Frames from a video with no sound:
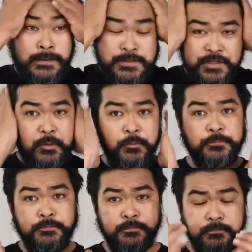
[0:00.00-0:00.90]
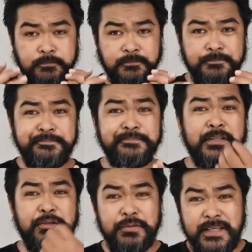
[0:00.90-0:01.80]
So,
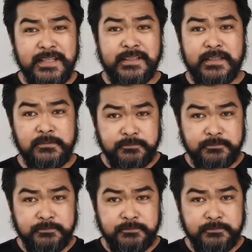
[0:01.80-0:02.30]
you eat it,